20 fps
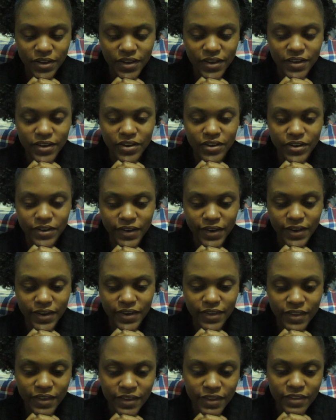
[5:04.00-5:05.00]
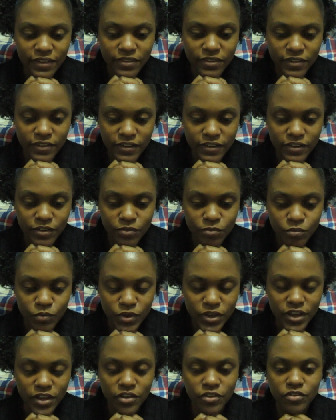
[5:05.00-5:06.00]
I'm like, okay,
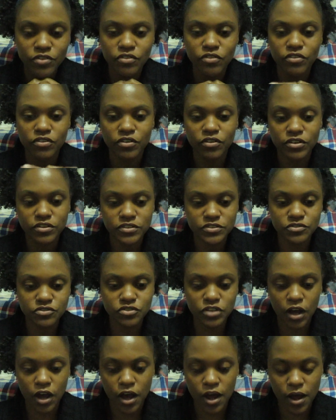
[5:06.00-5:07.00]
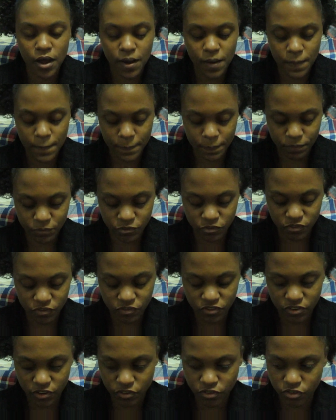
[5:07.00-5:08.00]
the wig um,
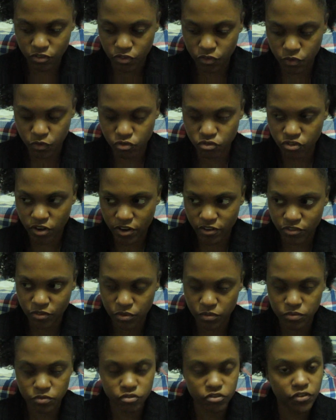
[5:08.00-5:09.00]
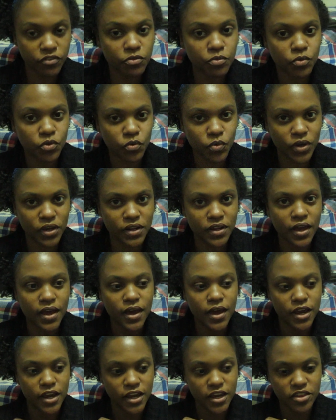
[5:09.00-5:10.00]
symptoms drifts
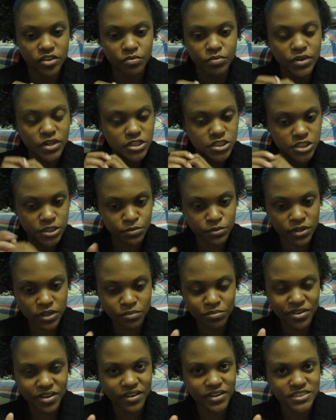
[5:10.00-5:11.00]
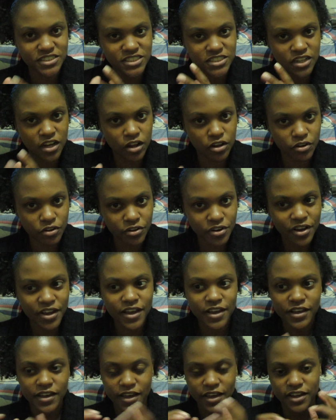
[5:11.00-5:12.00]
between either being cheap looking because it's
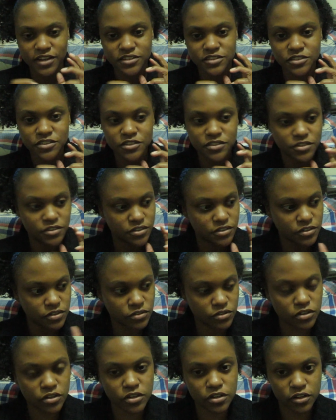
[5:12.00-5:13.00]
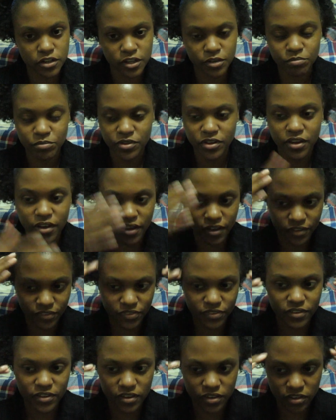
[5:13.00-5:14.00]
colored and look good looking
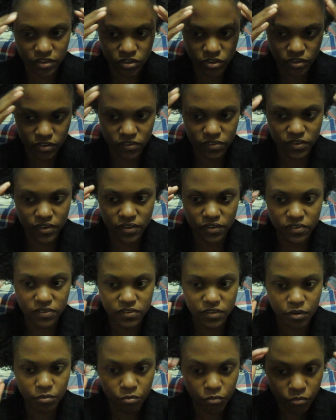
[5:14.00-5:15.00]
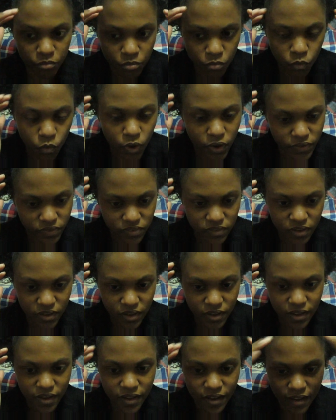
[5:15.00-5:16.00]
because it, you can see
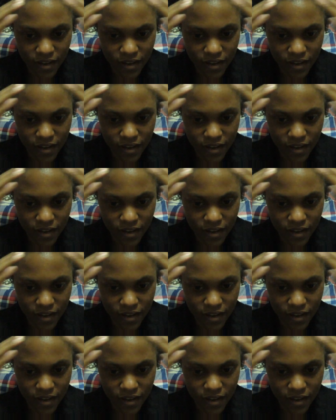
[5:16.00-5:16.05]
somewhat